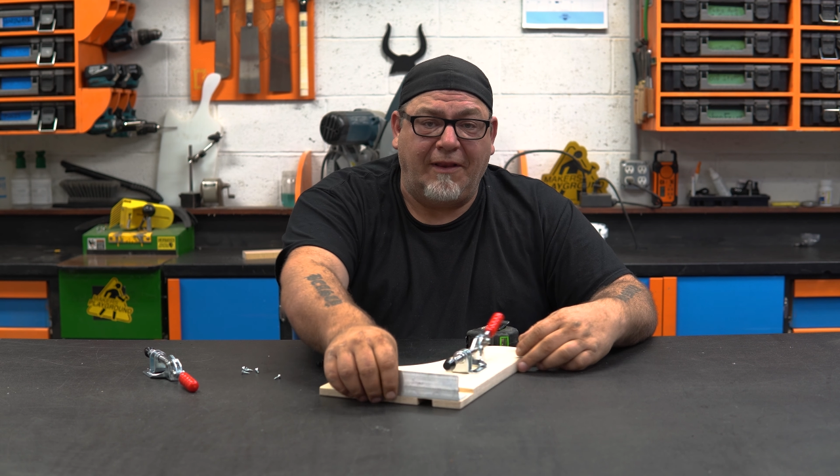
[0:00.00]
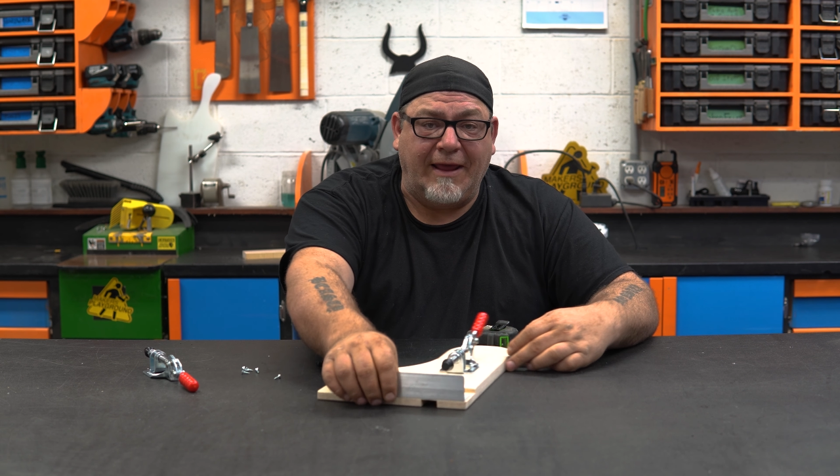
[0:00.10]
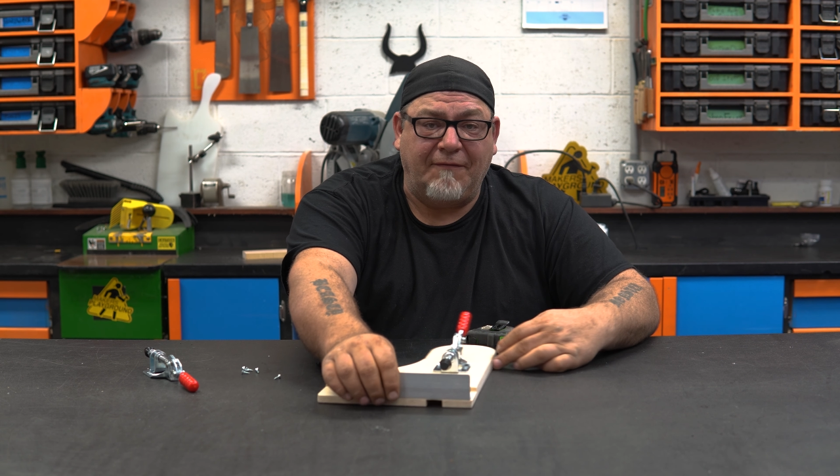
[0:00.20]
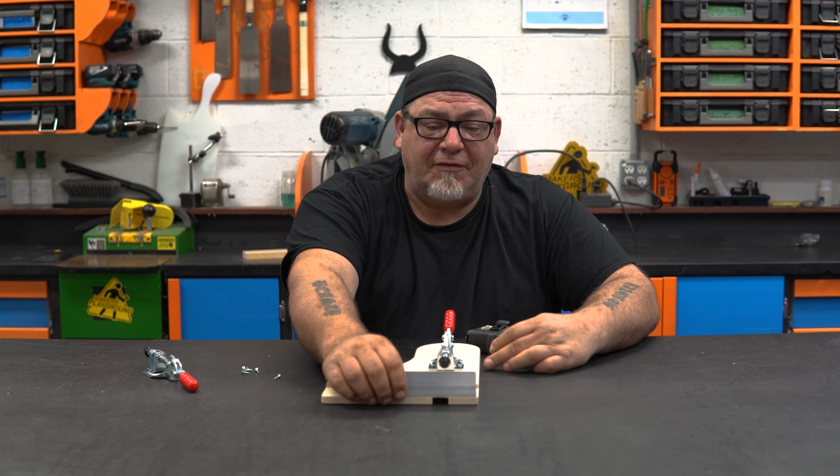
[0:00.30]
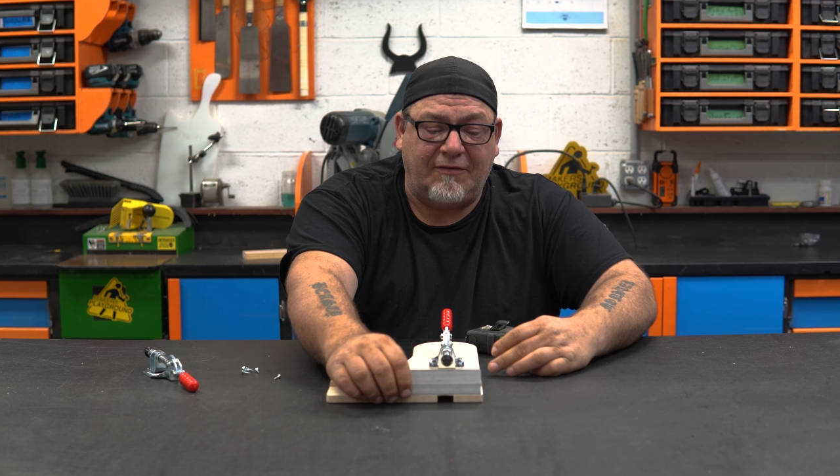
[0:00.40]

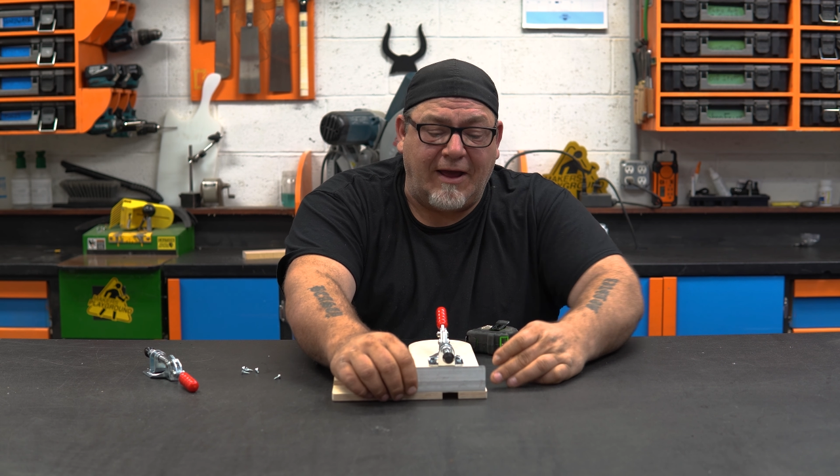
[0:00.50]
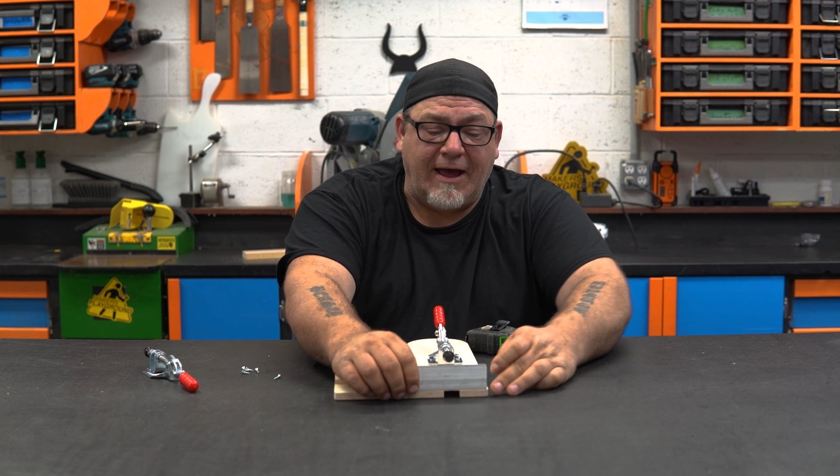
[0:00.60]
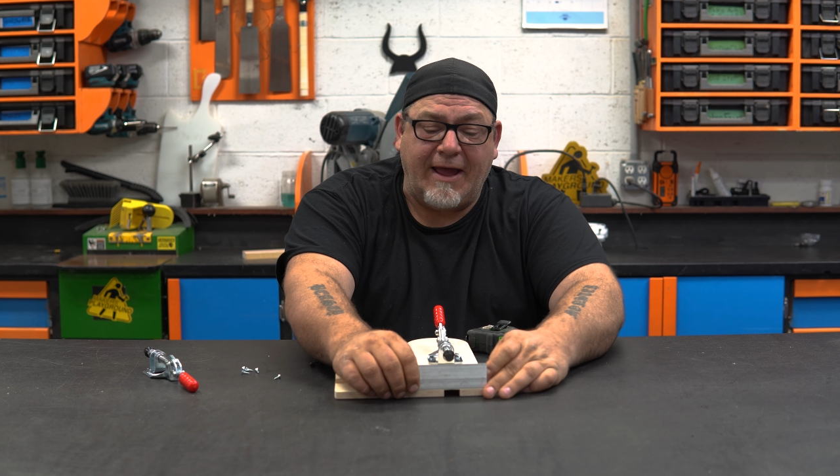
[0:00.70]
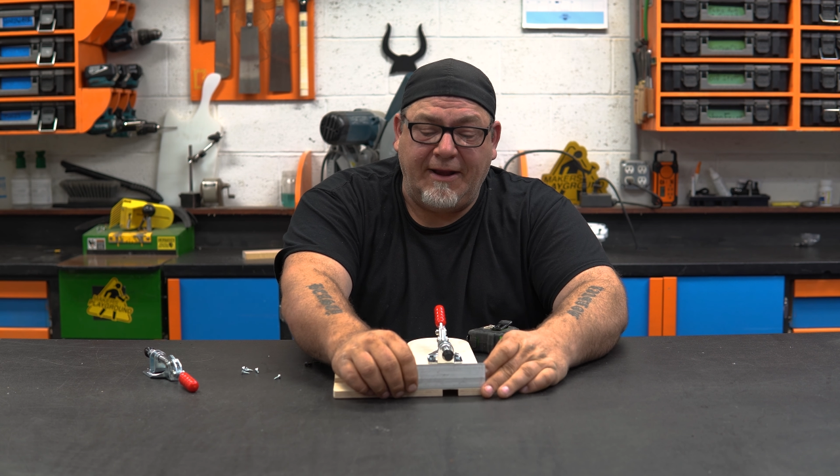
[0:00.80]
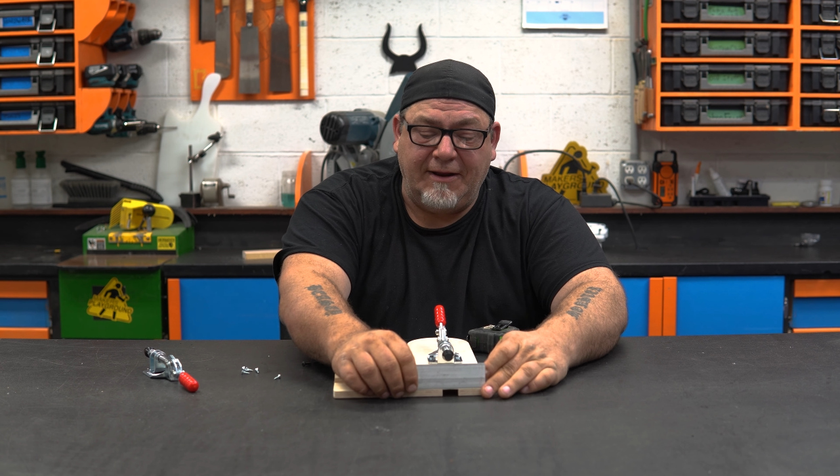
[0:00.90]
left
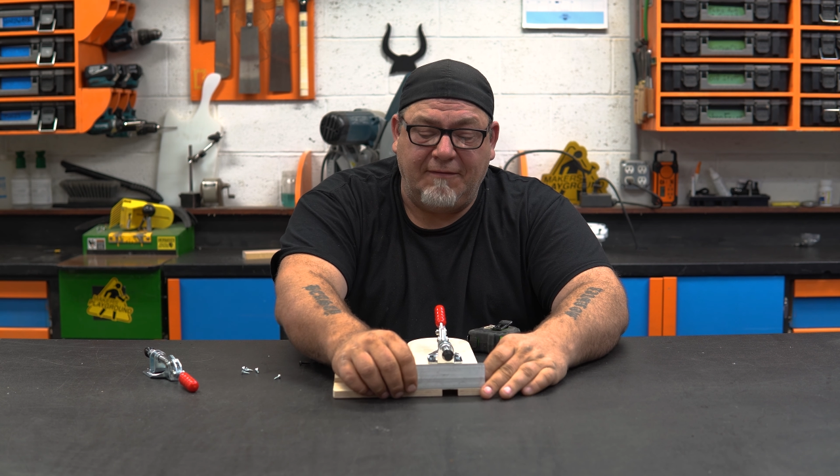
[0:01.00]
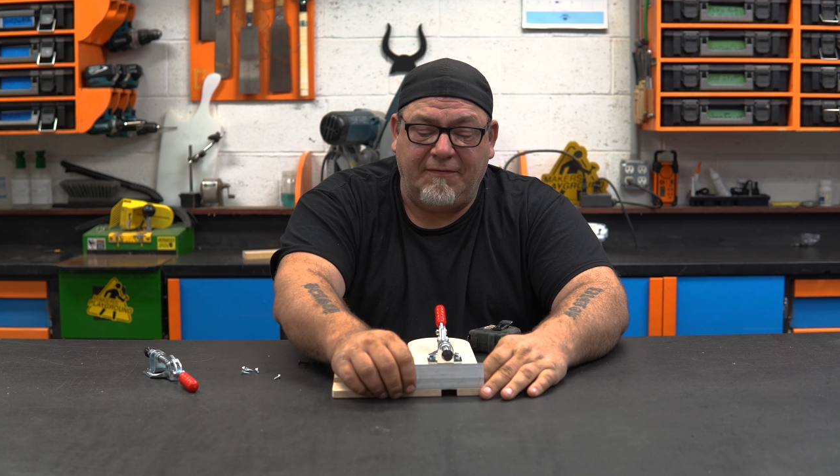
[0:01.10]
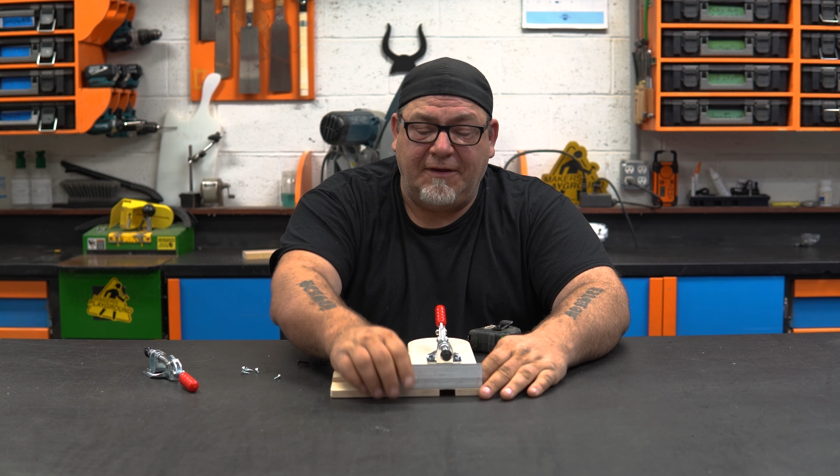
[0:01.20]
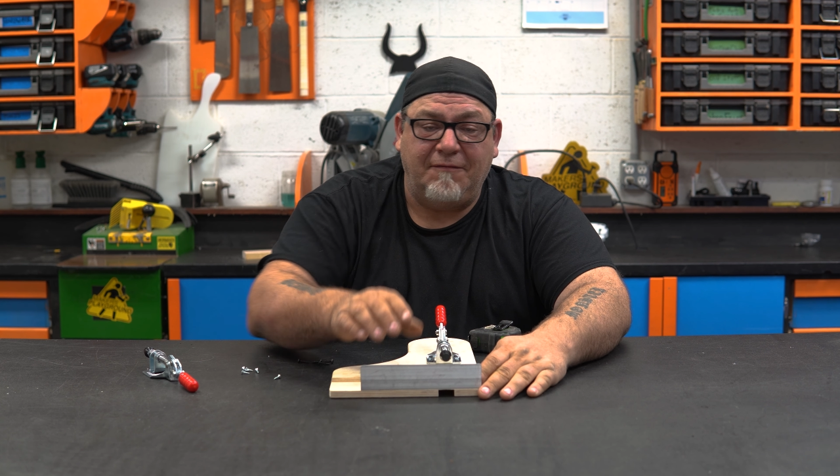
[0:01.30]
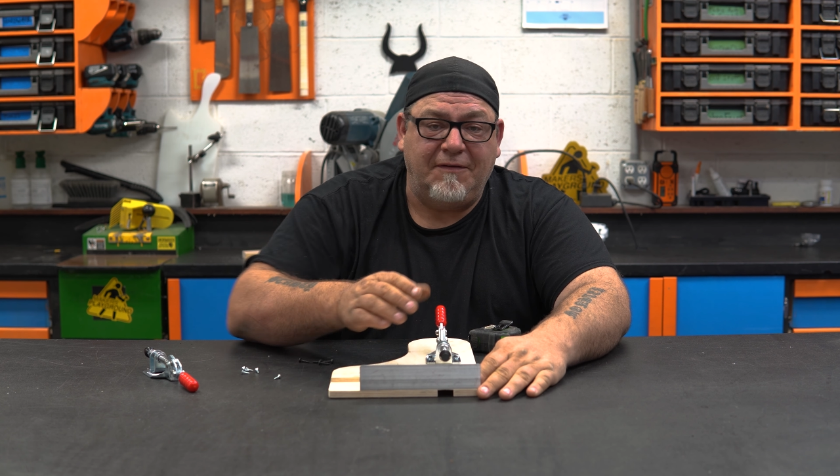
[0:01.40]
side
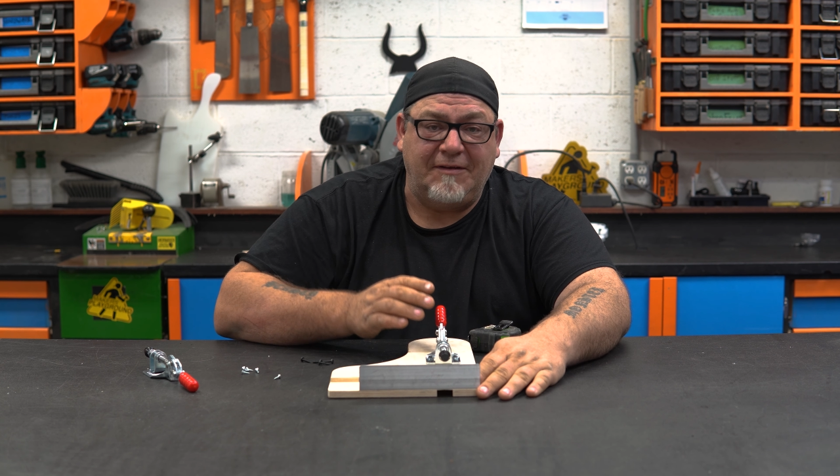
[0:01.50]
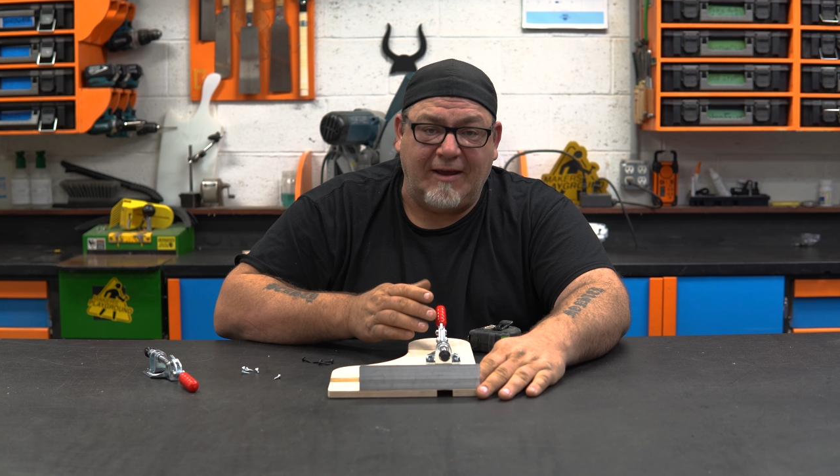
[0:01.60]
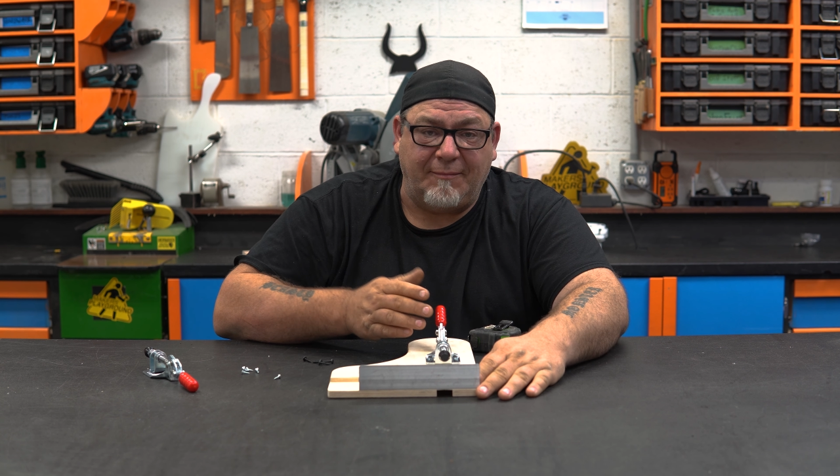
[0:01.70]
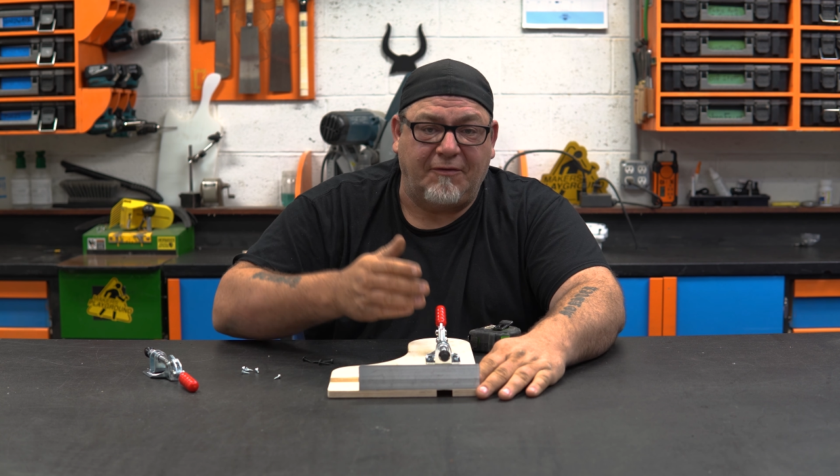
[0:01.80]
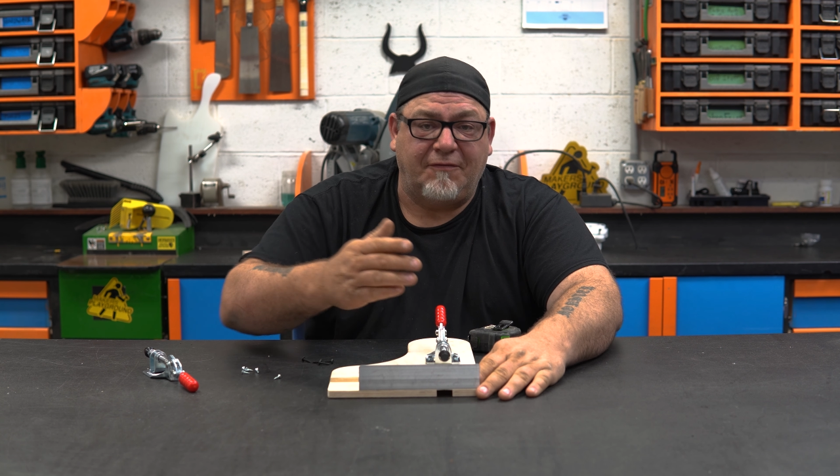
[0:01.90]
if the Infeed
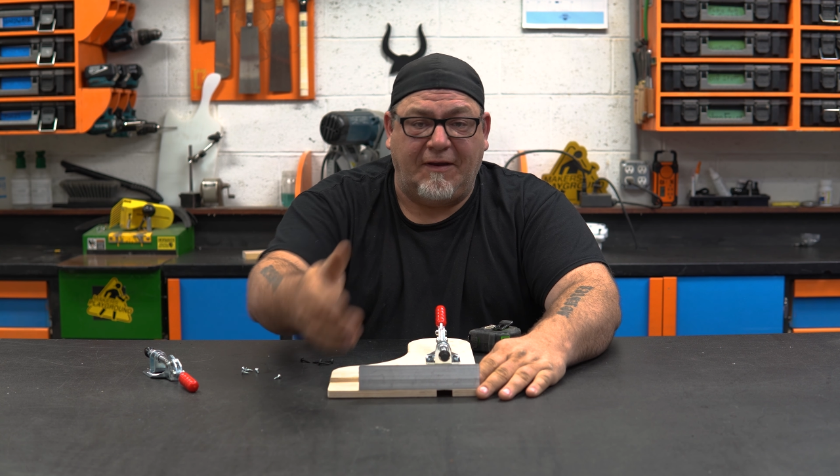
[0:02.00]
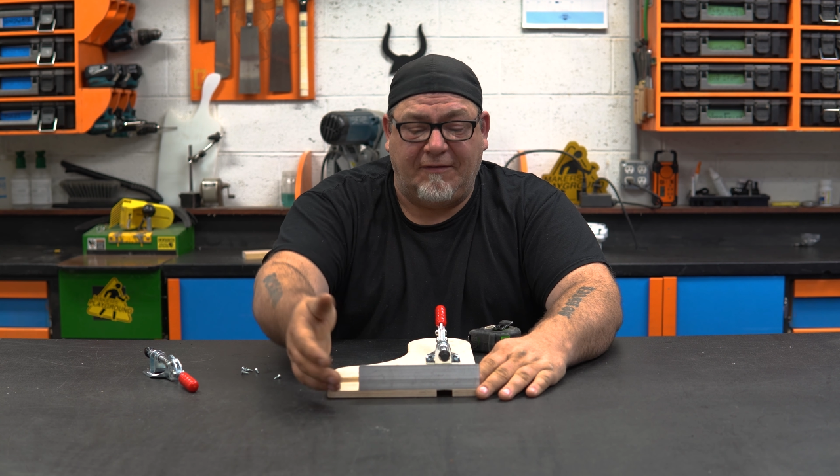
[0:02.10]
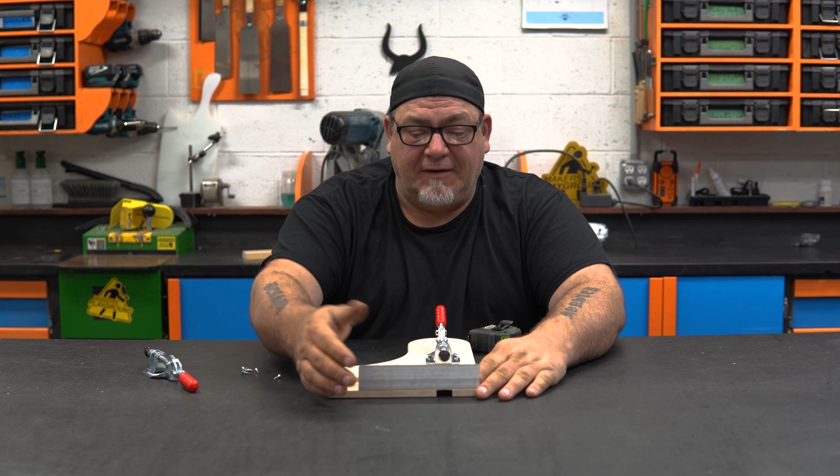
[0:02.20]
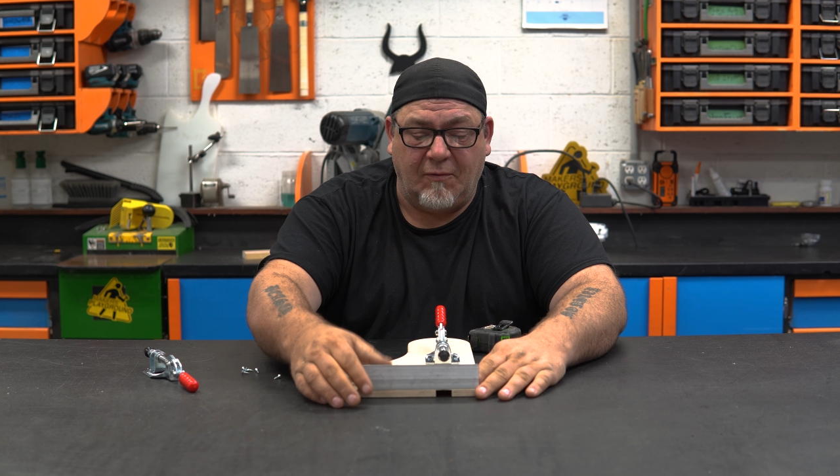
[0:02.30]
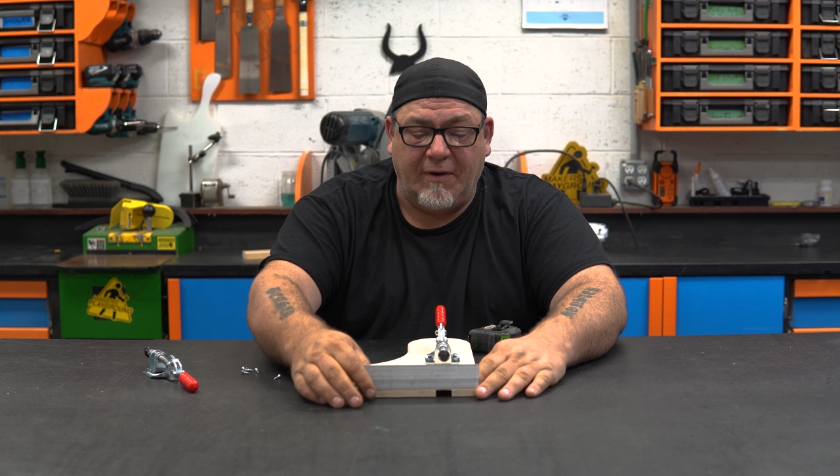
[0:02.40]
table is
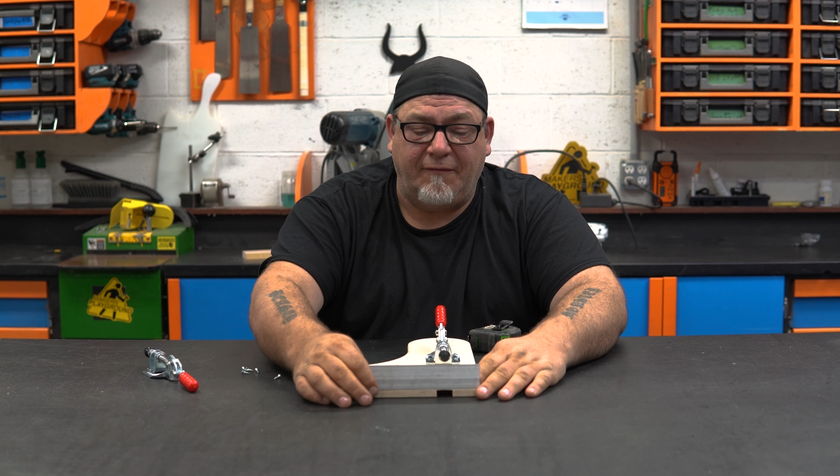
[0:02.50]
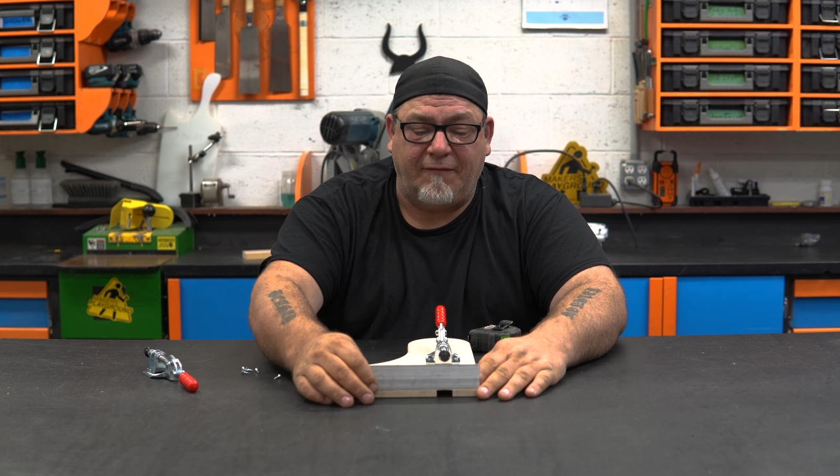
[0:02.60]
facing away